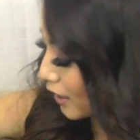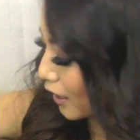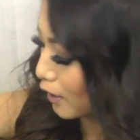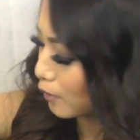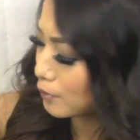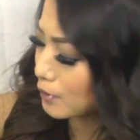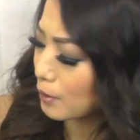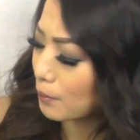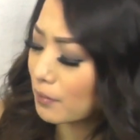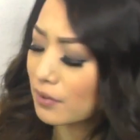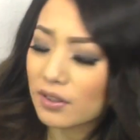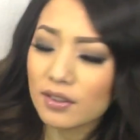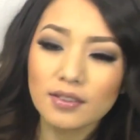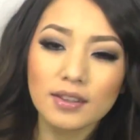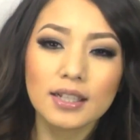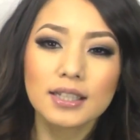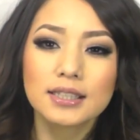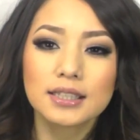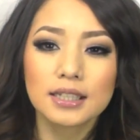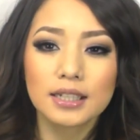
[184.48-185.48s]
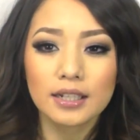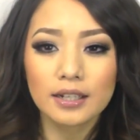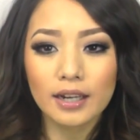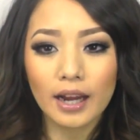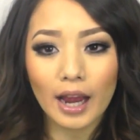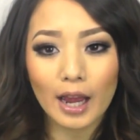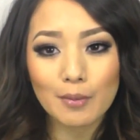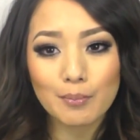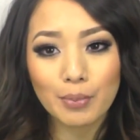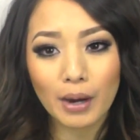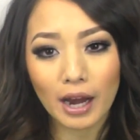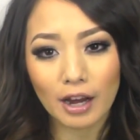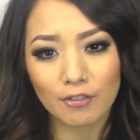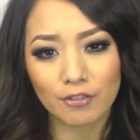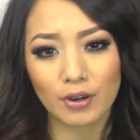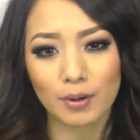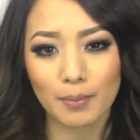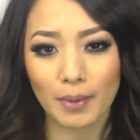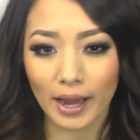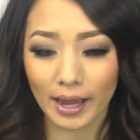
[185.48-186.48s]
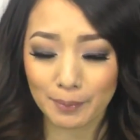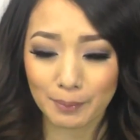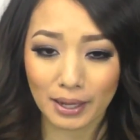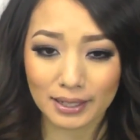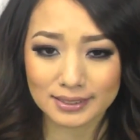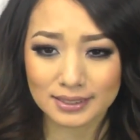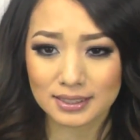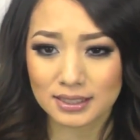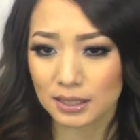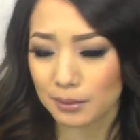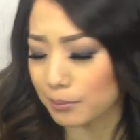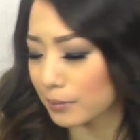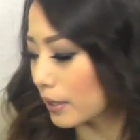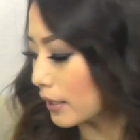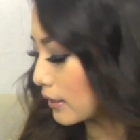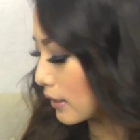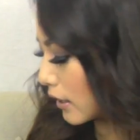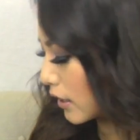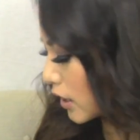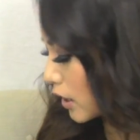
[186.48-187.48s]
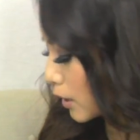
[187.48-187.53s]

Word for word: some of the things in here I bought from IMATS, and some things I